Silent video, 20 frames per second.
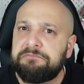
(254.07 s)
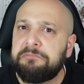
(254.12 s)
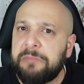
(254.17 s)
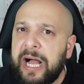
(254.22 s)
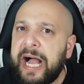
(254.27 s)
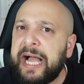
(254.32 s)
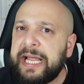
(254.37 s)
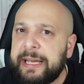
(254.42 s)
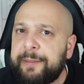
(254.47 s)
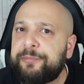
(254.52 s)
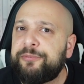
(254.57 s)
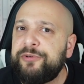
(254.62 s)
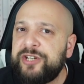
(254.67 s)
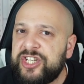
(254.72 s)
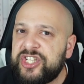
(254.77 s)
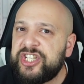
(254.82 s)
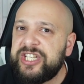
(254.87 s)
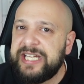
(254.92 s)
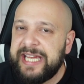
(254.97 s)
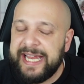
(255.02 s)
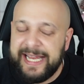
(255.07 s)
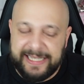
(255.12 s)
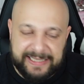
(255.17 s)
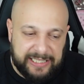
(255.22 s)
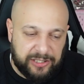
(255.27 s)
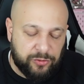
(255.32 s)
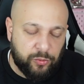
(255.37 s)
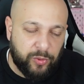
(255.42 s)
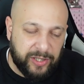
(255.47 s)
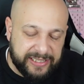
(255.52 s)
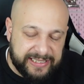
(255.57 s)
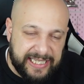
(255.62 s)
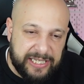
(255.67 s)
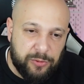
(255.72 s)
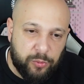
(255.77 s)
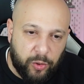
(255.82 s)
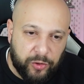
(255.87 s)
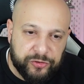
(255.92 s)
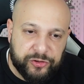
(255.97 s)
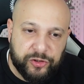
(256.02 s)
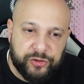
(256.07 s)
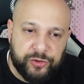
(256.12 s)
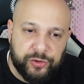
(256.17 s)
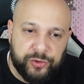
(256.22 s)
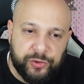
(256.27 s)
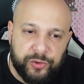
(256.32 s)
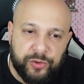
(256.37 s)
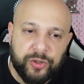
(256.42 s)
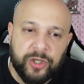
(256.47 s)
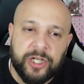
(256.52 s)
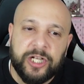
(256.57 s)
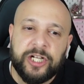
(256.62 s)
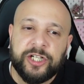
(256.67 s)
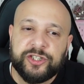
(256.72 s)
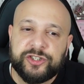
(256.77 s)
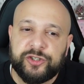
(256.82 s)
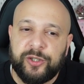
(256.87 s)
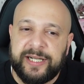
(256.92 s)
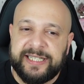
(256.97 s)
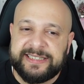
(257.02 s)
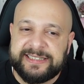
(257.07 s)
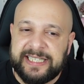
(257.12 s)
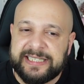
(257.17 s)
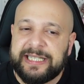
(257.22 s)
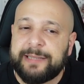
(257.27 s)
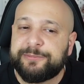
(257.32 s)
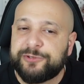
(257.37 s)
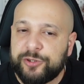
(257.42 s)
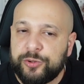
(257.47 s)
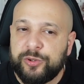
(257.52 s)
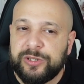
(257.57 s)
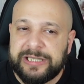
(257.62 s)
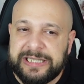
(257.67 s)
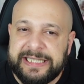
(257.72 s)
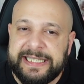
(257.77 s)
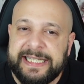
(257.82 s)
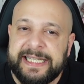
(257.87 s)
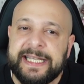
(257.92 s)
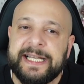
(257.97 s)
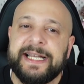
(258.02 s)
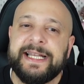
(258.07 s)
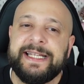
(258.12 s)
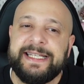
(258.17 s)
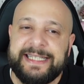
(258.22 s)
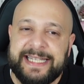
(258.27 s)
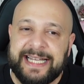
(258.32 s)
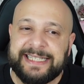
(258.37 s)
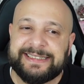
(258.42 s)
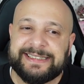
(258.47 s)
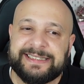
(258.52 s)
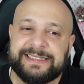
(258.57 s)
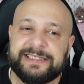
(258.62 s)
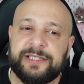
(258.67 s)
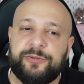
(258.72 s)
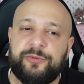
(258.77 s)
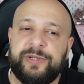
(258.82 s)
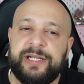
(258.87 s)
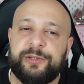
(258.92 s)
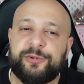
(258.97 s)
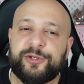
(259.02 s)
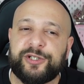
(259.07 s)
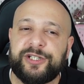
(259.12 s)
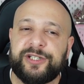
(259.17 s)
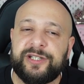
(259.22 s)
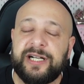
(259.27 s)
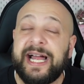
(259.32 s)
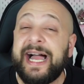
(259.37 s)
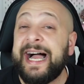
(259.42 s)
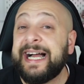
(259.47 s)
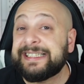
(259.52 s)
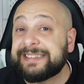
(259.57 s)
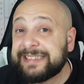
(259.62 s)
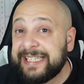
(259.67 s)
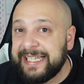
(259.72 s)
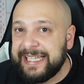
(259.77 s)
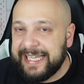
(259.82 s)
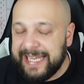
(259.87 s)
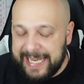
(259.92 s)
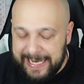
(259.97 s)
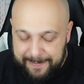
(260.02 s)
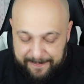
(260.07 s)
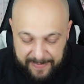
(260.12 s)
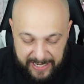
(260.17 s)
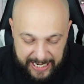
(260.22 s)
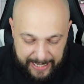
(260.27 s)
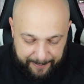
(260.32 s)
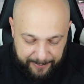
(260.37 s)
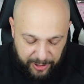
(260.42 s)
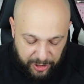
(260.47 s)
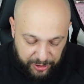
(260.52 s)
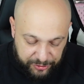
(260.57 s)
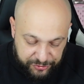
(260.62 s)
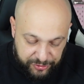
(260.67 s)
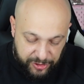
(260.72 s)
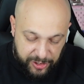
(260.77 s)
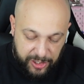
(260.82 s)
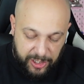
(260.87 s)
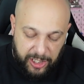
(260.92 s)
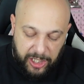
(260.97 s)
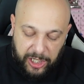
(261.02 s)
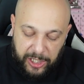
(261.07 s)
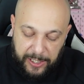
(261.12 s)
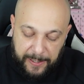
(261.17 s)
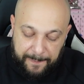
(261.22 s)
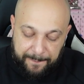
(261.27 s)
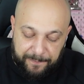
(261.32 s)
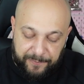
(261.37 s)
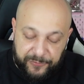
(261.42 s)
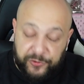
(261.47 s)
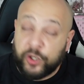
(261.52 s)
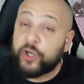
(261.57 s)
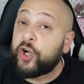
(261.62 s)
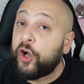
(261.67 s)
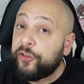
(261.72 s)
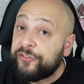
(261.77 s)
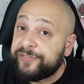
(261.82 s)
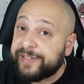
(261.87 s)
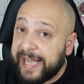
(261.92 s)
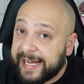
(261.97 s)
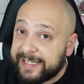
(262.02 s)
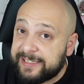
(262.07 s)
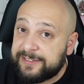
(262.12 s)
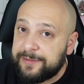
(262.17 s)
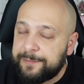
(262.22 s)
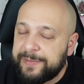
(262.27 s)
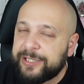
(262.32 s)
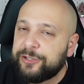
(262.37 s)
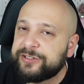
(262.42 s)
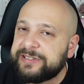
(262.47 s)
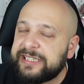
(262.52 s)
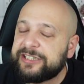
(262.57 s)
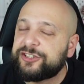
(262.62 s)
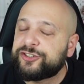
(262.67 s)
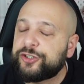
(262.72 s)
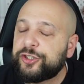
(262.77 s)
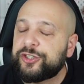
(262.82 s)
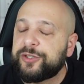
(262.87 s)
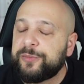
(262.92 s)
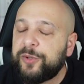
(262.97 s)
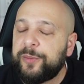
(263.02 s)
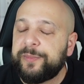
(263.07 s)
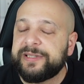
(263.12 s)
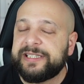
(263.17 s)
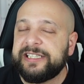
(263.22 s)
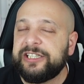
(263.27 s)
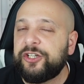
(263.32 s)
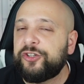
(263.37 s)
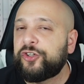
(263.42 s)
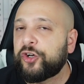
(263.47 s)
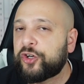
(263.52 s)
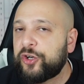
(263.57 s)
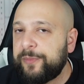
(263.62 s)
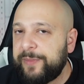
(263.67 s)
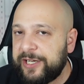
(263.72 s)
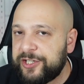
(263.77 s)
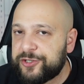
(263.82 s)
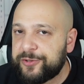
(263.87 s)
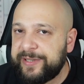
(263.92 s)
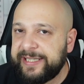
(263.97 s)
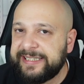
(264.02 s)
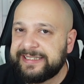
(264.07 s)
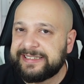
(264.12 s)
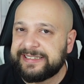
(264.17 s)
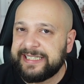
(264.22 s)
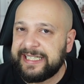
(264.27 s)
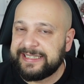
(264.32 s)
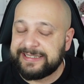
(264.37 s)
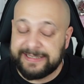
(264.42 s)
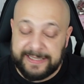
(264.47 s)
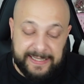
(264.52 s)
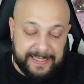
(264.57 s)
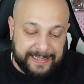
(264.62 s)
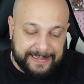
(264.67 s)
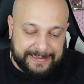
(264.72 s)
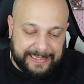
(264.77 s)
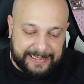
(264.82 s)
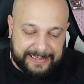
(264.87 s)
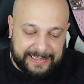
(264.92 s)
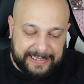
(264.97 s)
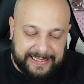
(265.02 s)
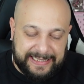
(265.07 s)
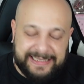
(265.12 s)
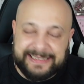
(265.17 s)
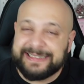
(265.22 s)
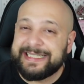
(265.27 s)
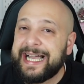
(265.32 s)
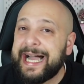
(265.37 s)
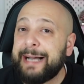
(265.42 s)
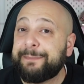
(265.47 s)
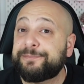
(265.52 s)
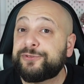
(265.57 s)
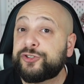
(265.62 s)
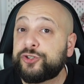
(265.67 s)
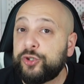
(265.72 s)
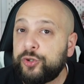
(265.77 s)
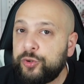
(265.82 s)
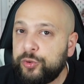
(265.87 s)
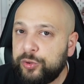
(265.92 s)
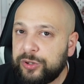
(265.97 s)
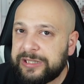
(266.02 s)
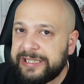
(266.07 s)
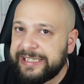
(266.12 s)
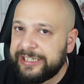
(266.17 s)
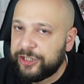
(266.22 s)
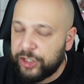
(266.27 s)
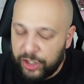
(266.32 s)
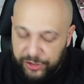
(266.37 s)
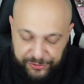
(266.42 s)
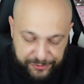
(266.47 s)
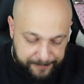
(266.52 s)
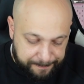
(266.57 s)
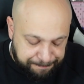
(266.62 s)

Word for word: I appreciated what they wanted to do. So I said absolutely yes. We were asking him about um, the contact because at a certain moment in the documentary, he says that he's absolutely not